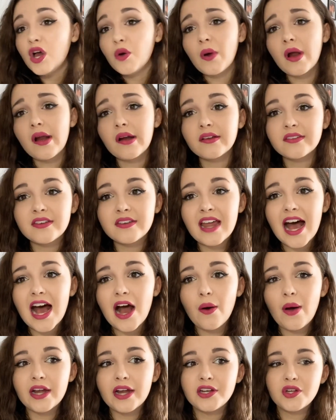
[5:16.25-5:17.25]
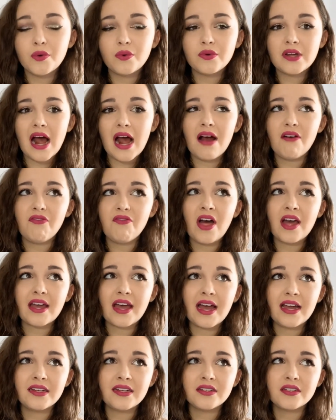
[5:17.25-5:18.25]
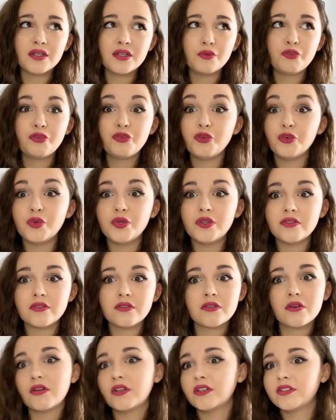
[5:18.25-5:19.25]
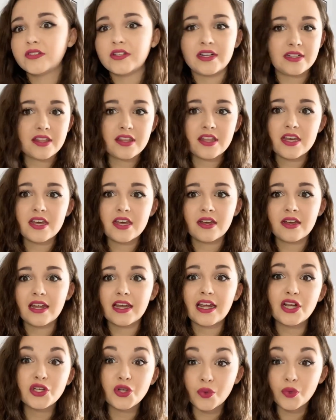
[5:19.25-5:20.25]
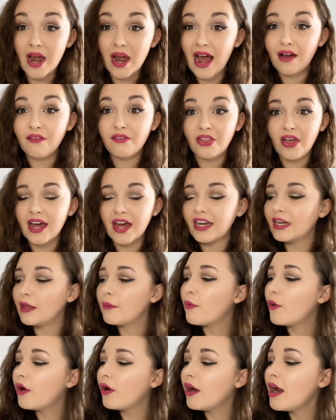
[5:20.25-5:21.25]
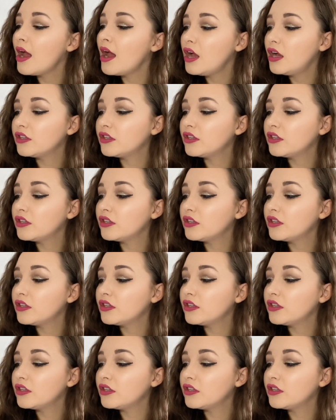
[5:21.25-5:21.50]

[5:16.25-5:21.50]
Whereas now I don't have that kind of food as a source kind of thing, like I don't have that anymore.